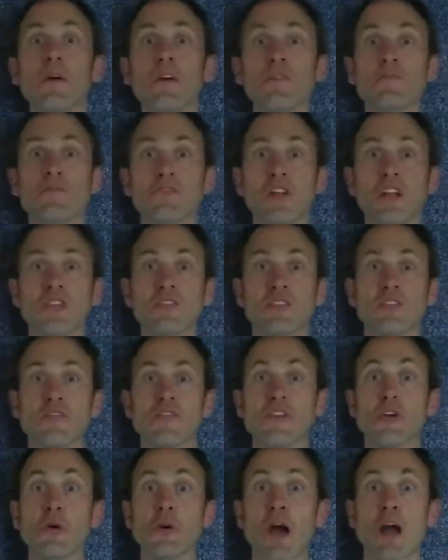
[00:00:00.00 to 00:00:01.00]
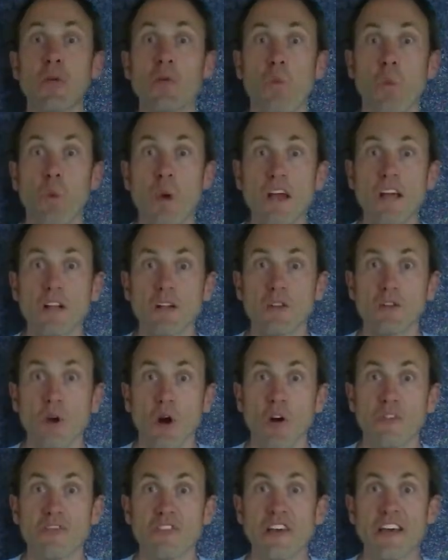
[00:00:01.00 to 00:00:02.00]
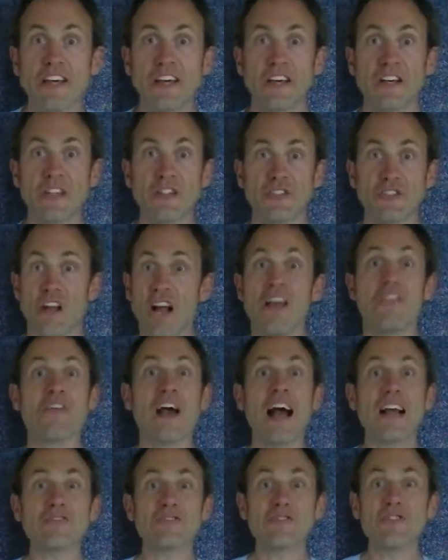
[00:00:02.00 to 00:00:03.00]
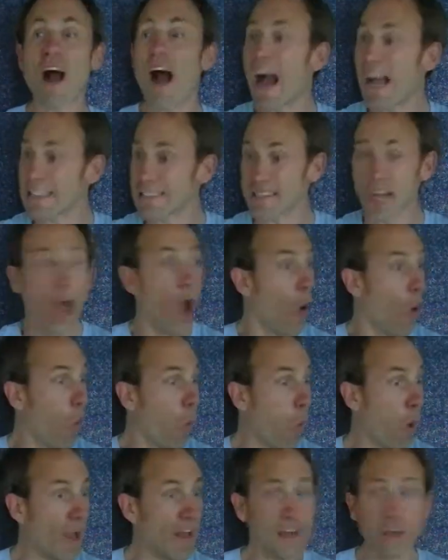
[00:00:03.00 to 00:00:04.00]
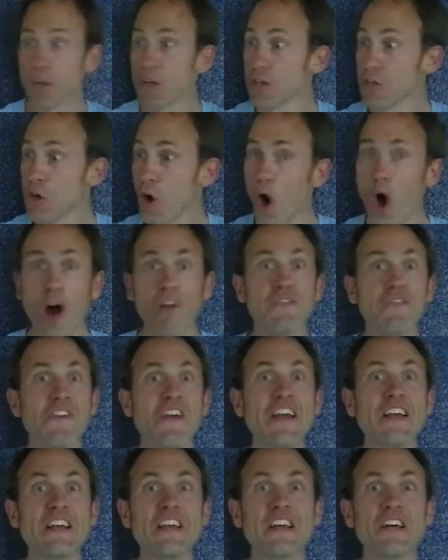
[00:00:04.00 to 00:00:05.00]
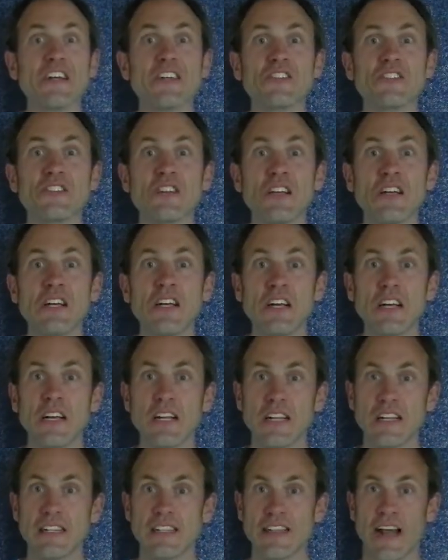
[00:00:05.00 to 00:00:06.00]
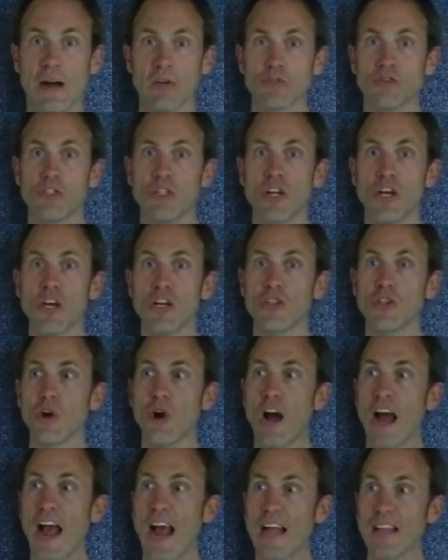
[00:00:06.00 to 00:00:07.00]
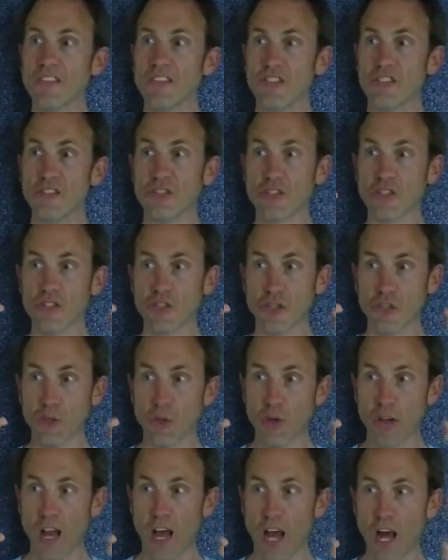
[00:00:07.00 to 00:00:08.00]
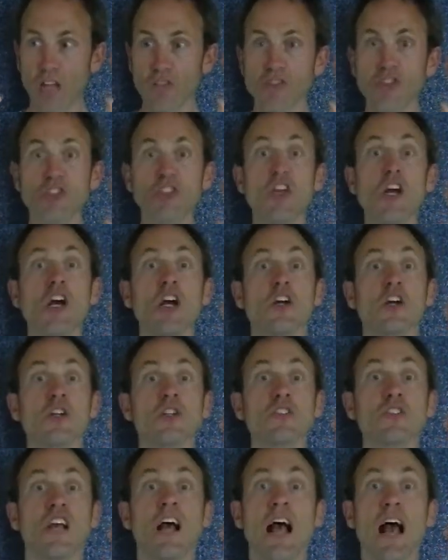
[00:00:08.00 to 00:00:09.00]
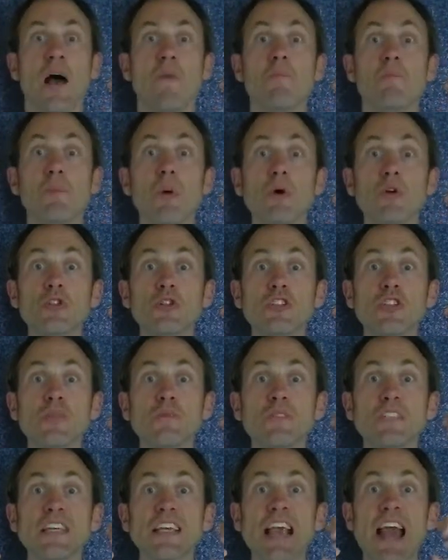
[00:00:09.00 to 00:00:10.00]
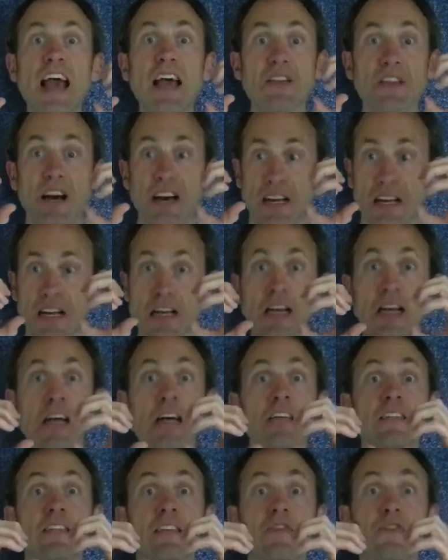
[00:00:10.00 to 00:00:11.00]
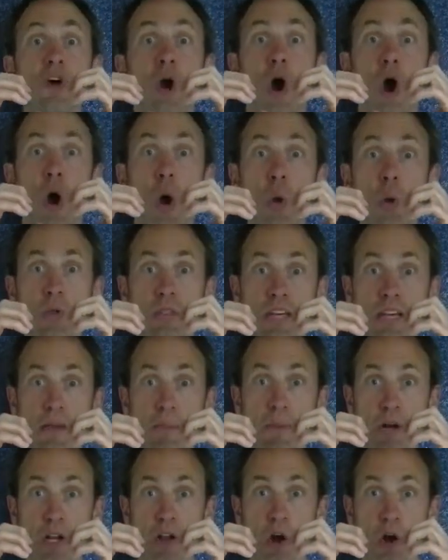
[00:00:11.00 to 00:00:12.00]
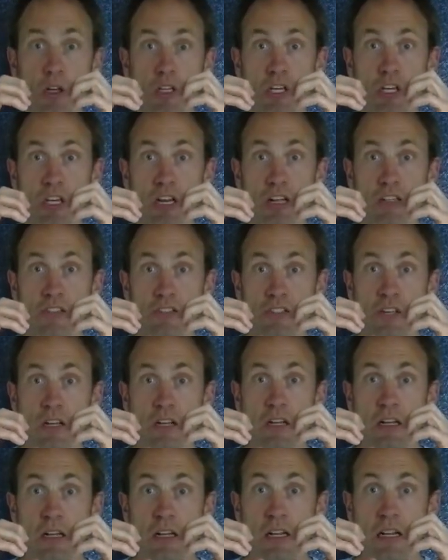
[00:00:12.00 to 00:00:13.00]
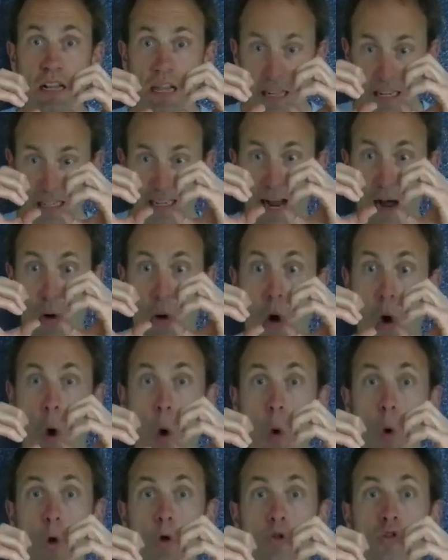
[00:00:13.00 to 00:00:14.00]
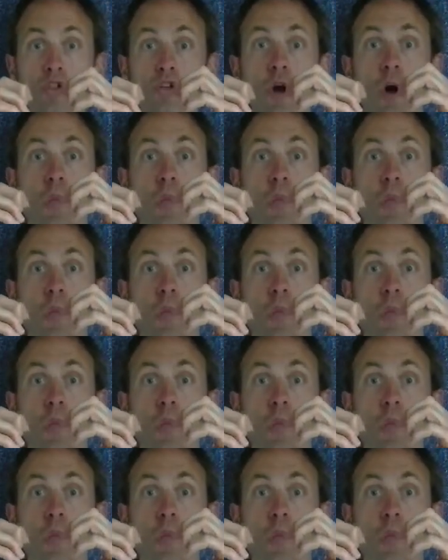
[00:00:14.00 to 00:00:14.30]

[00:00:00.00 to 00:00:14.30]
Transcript: in front of you and wiggle your fingers. That's right, wiggle your fingers. Now turn your hands into 2 large circles and push them together as if you're holding binoculars. Now hold your